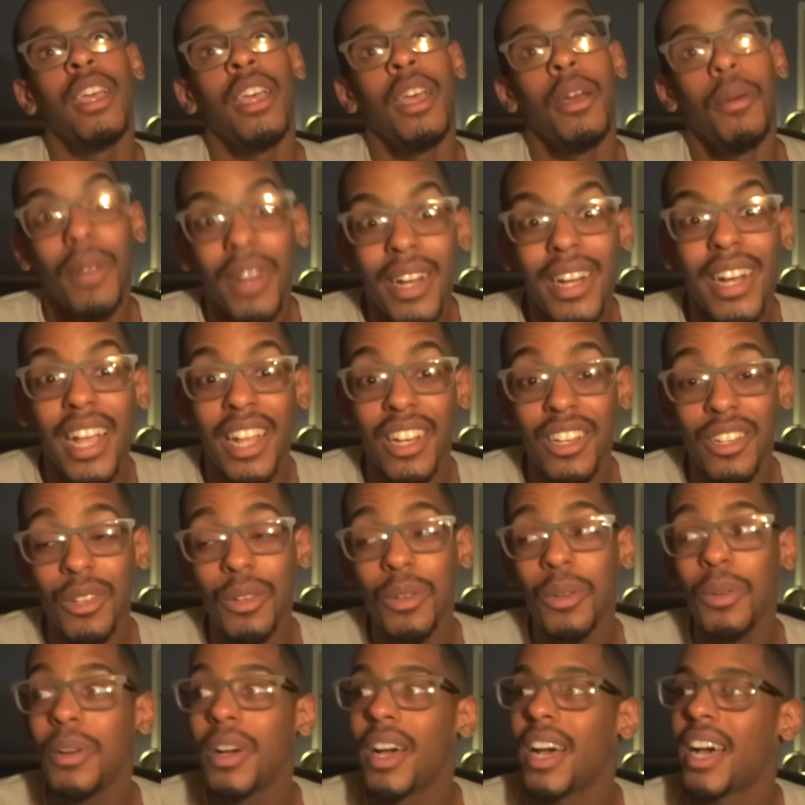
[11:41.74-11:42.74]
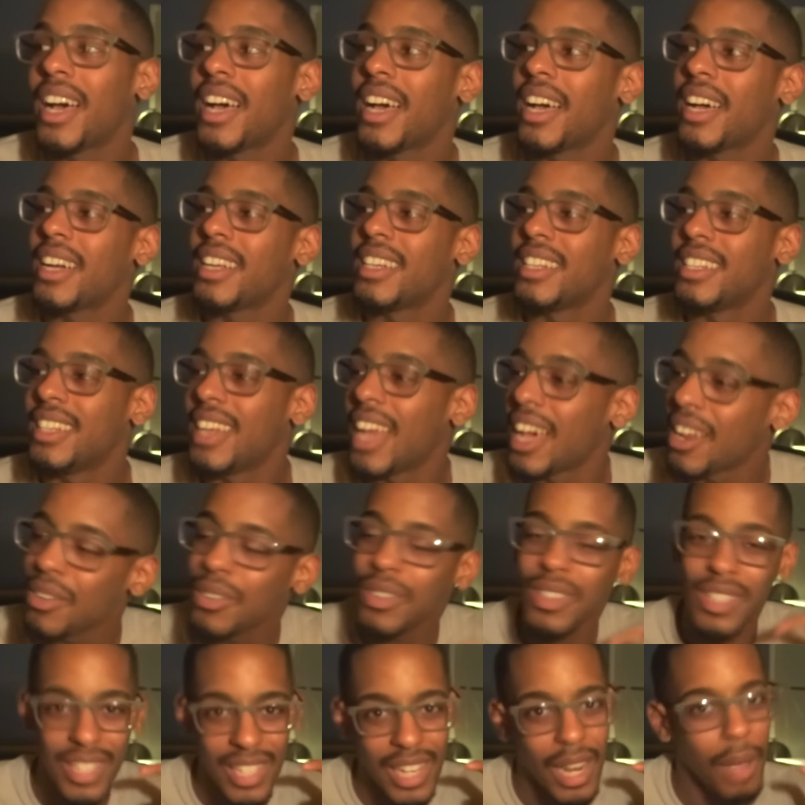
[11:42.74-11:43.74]
And what did I do? Not
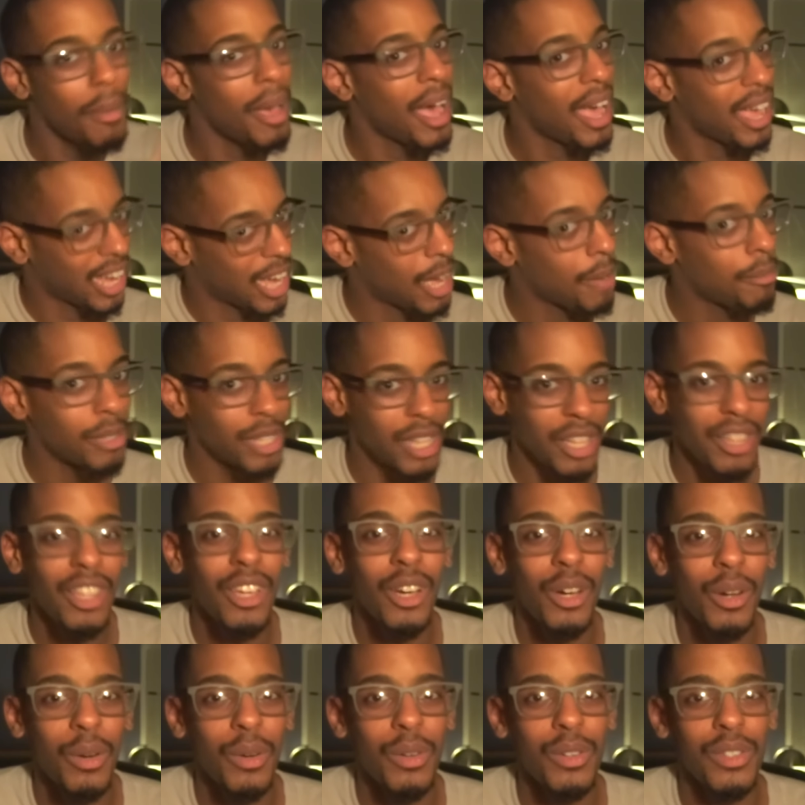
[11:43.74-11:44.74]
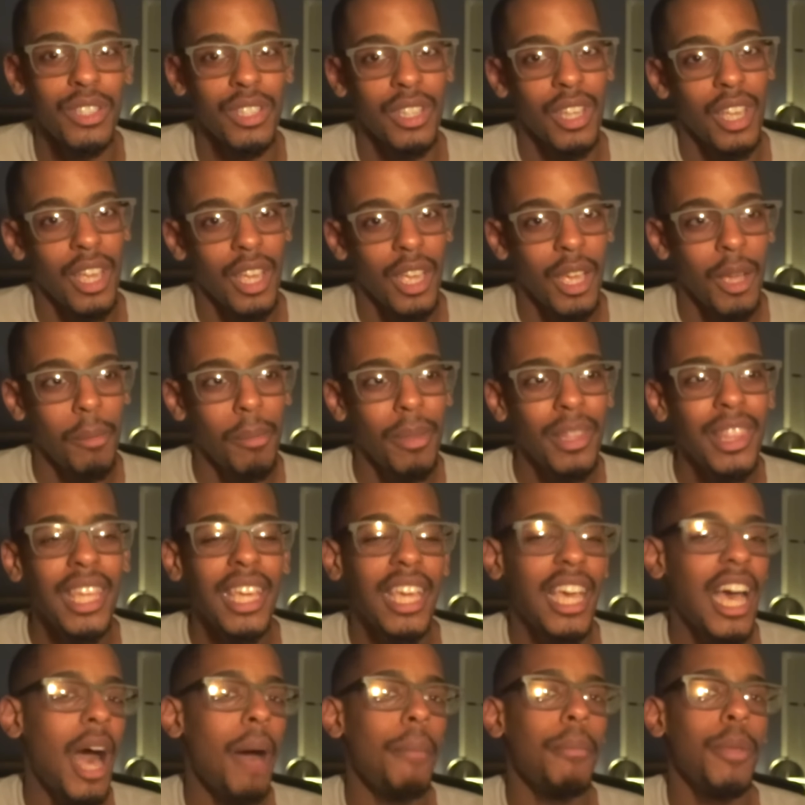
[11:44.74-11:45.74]
only did I buy a couple of those, but they
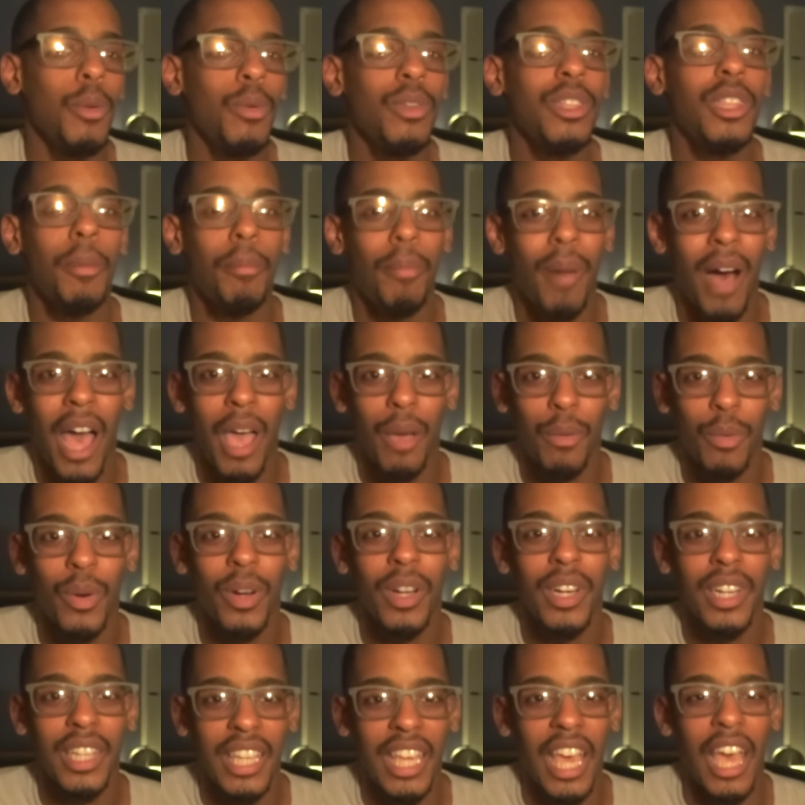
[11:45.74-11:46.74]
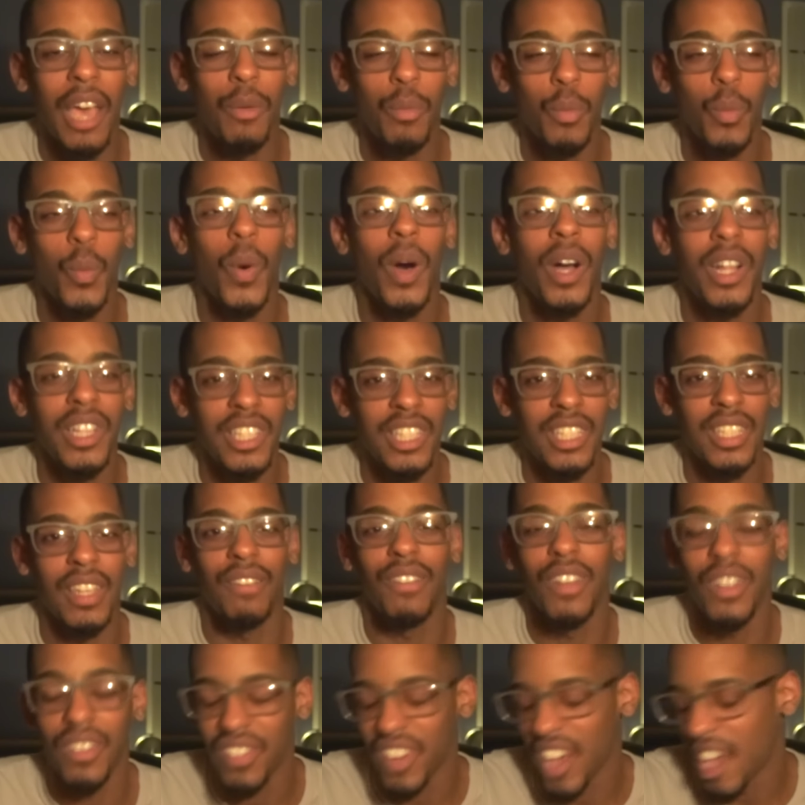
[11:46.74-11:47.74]
got me with a buy one, get one
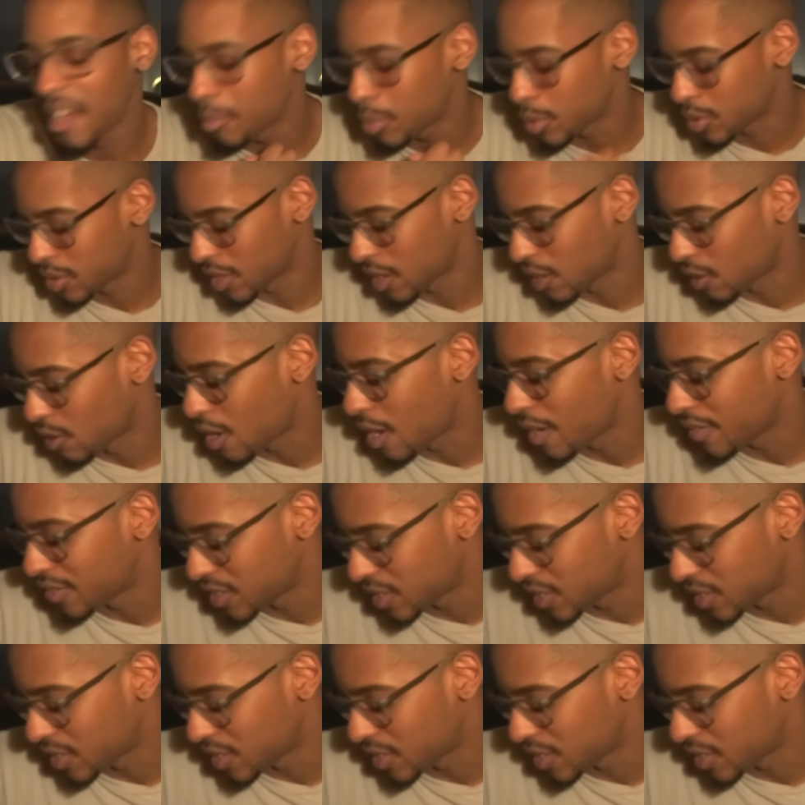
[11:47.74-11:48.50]
75% off